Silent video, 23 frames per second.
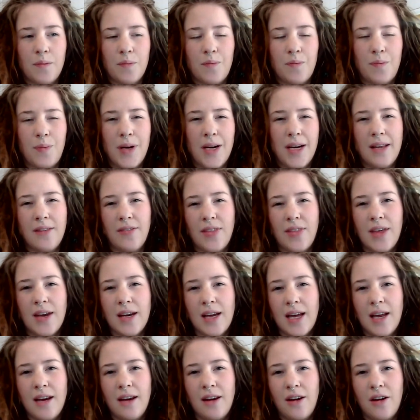But then
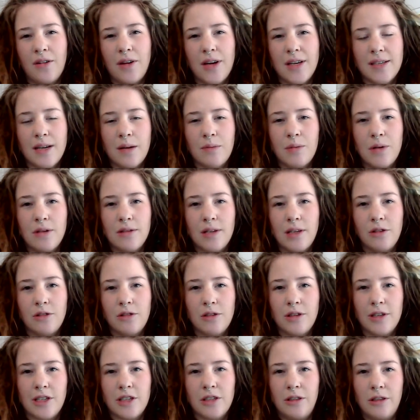again, I stopped using
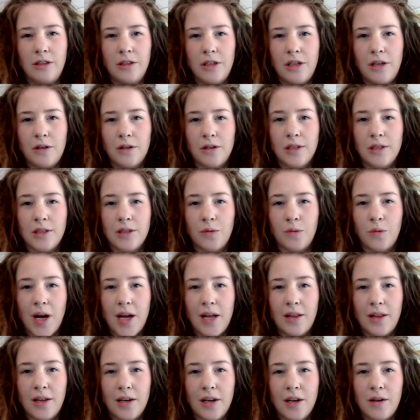traditional deodorants a
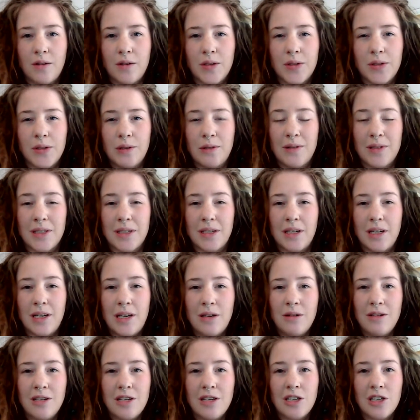while ago, so it wasn't a
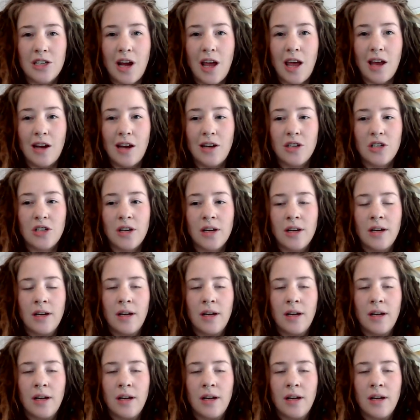huge change.